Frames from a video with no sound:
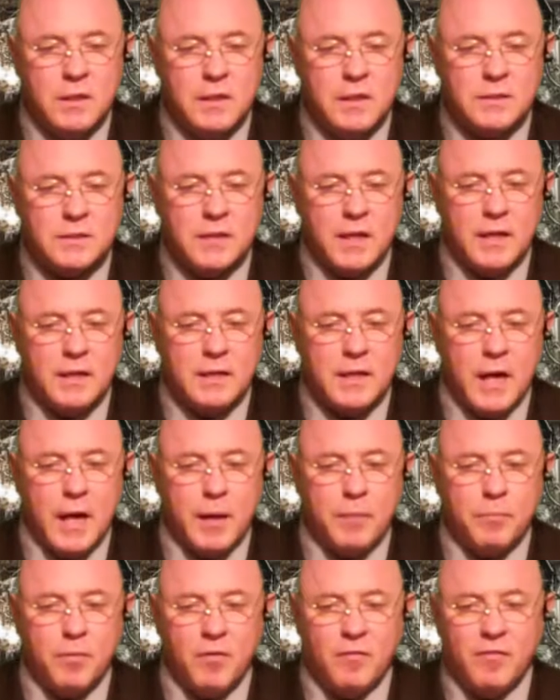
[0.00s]
is a
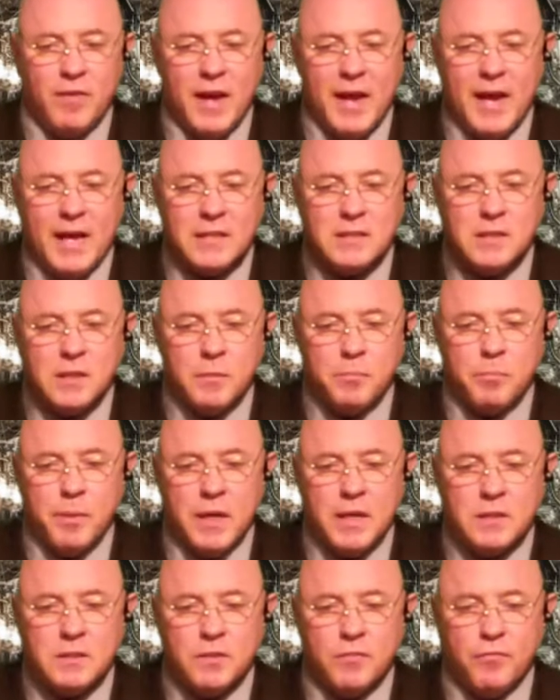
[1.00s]
type of
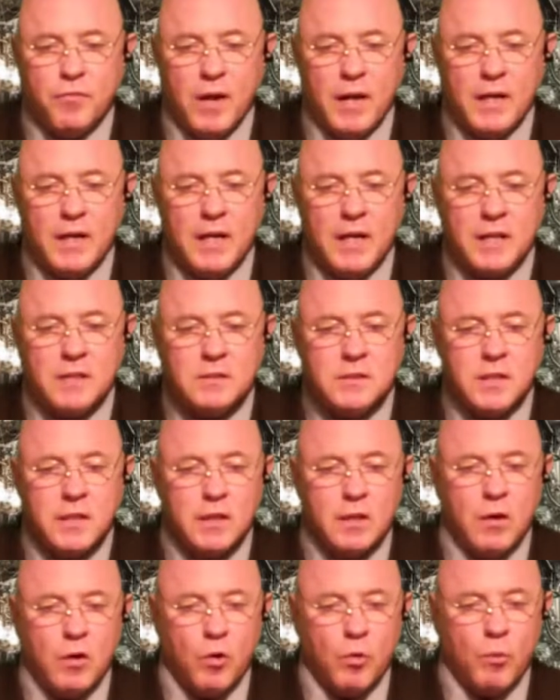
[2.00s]
asset-based
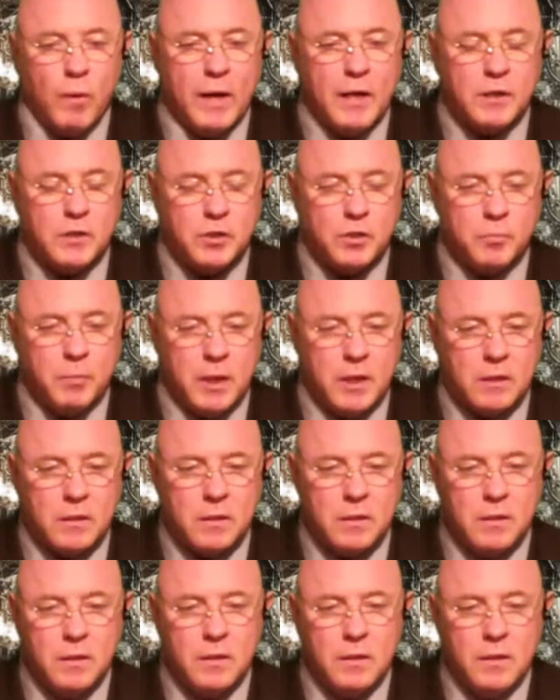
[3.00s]
financing arrangement
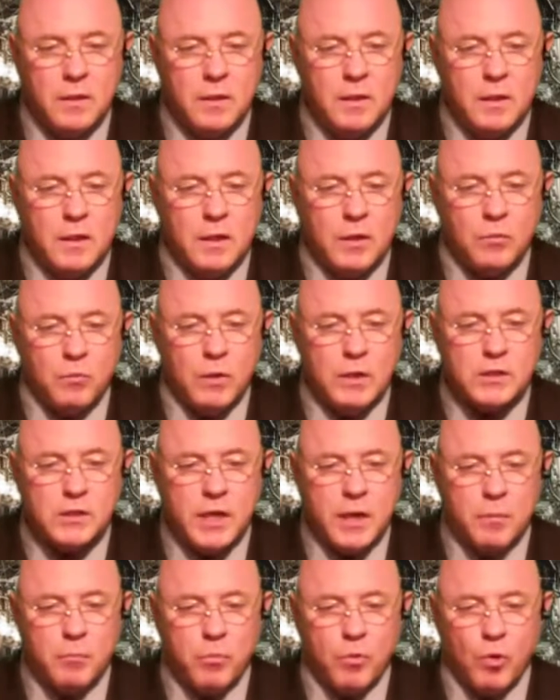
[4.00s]
in which
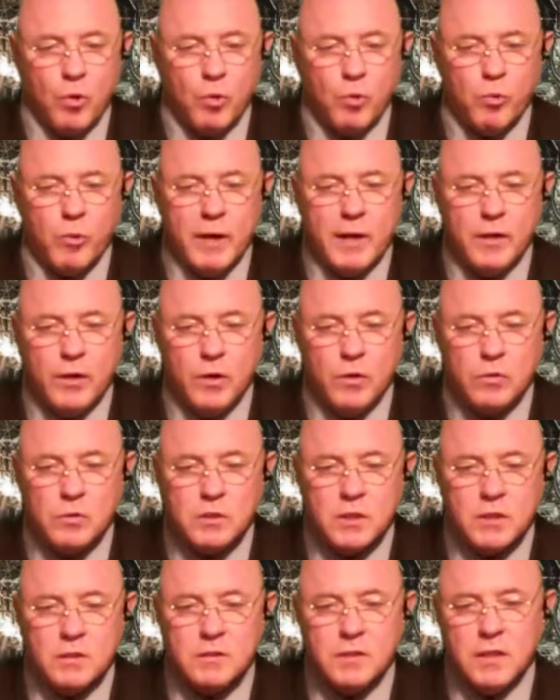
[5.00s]
a brewery
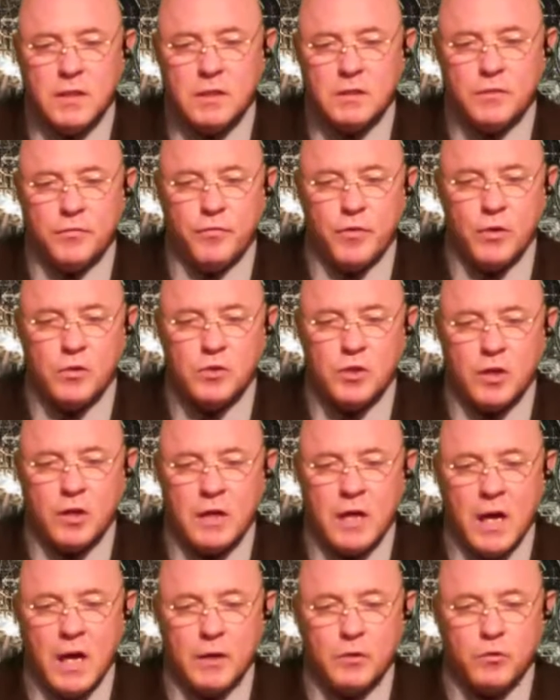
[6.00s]
uses its future
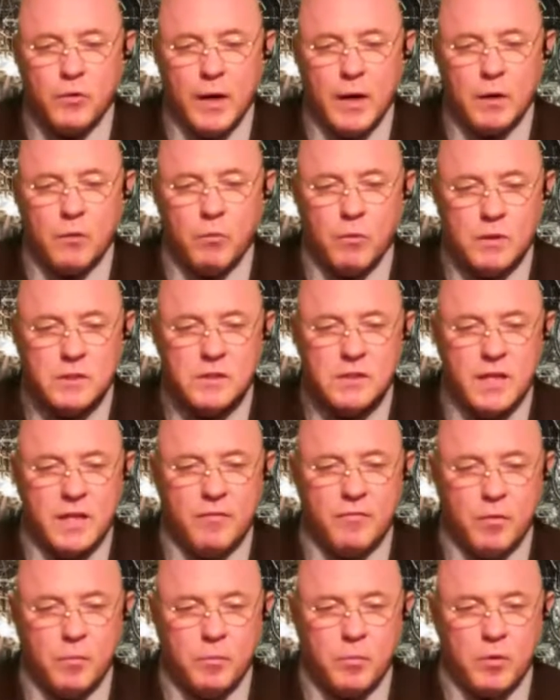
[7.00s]
contract
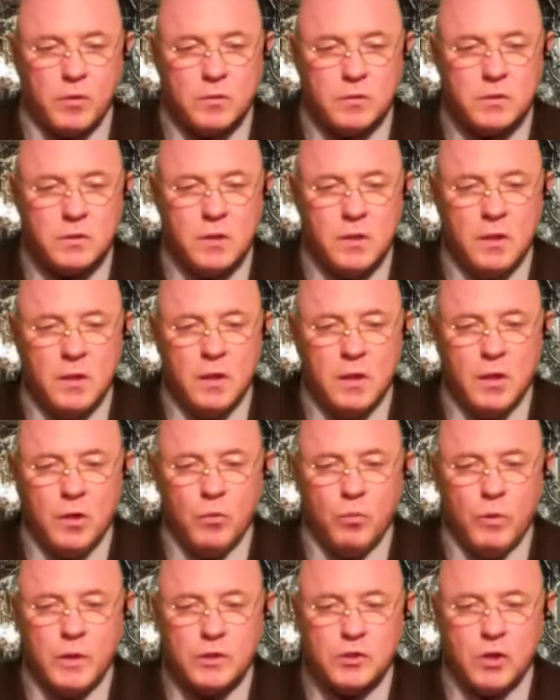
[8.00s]
receivables,
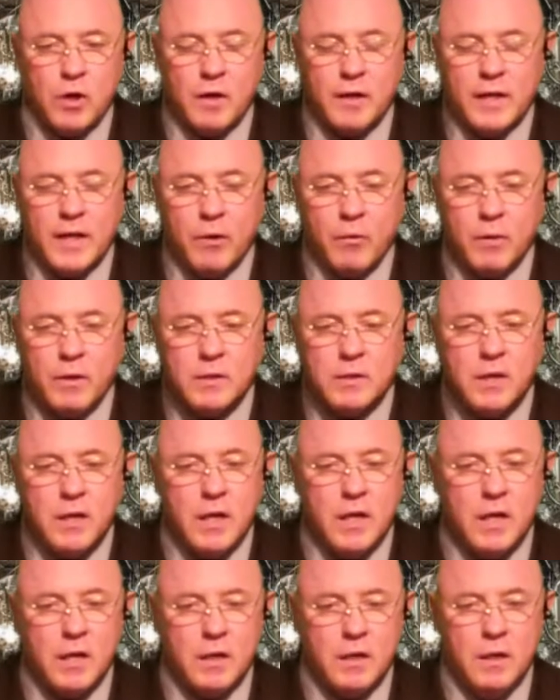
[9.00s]
which are
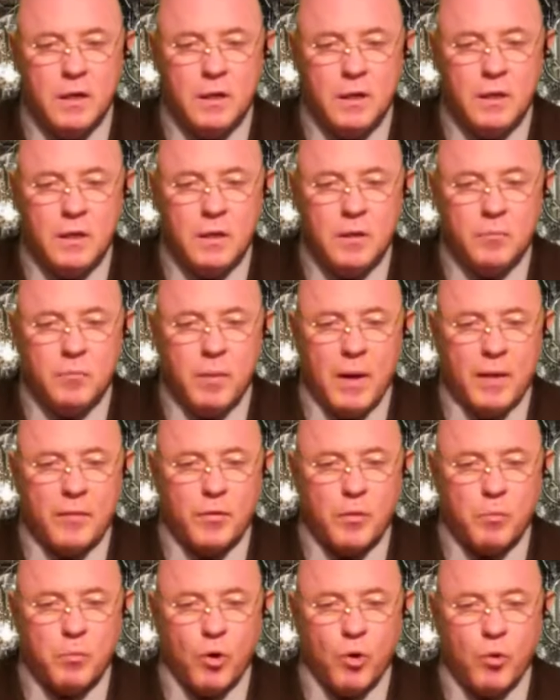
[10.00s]
guaranteed by
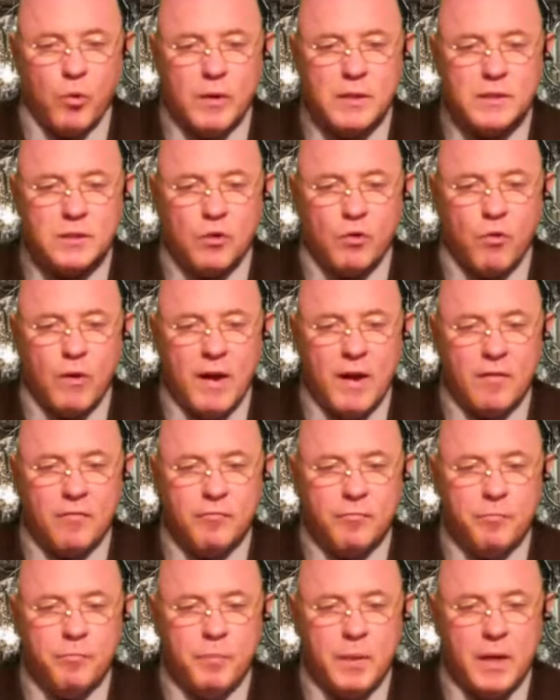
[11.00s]
the brewery's
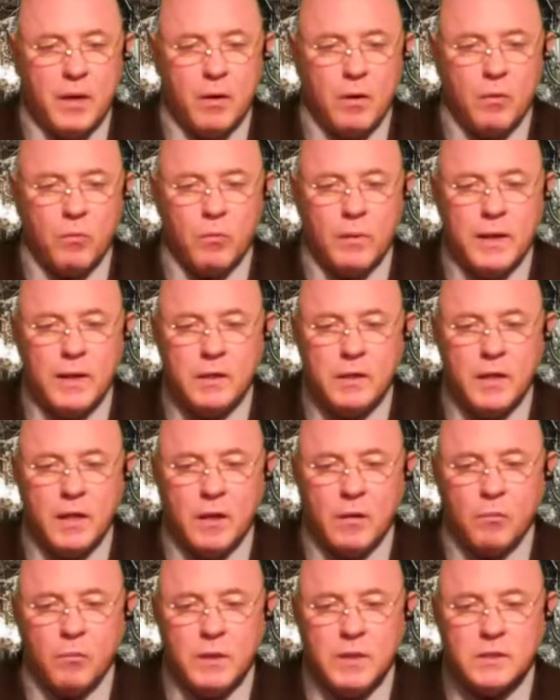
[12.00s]
craft beer
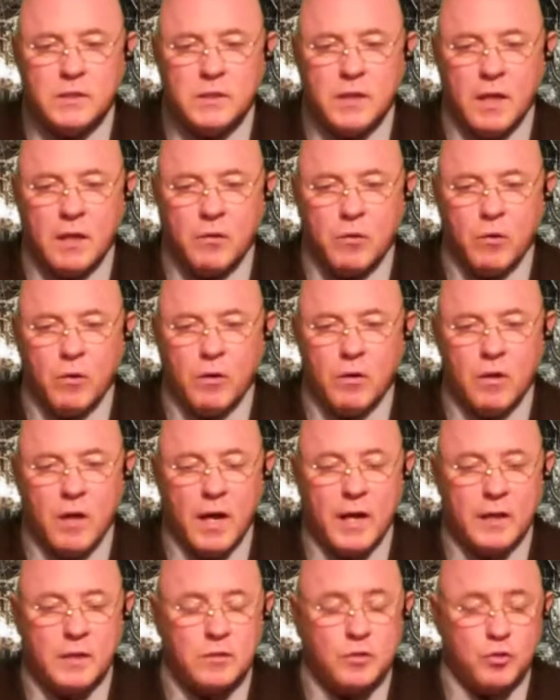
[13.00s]
retail reseller
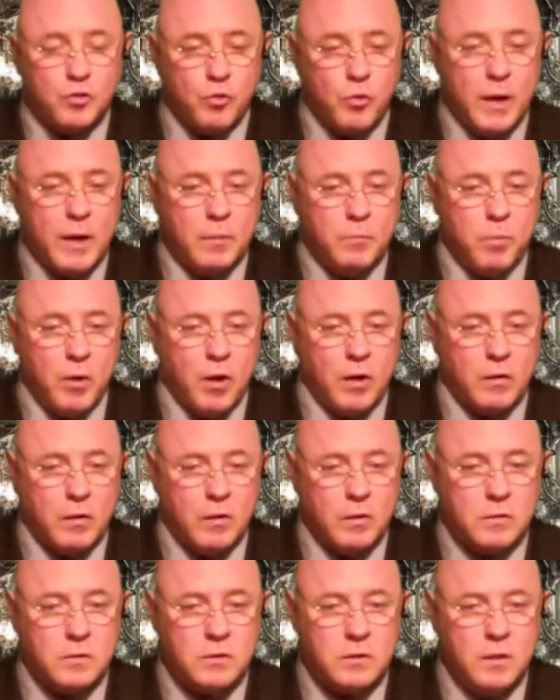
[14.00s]
alliance trade
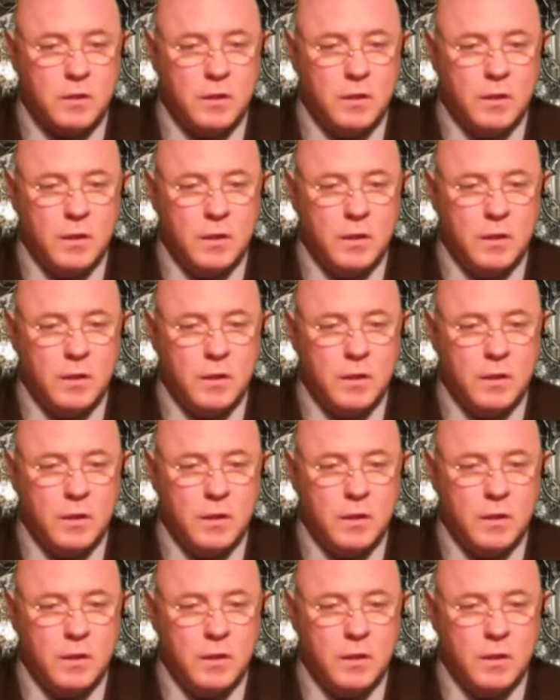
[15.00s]
partners,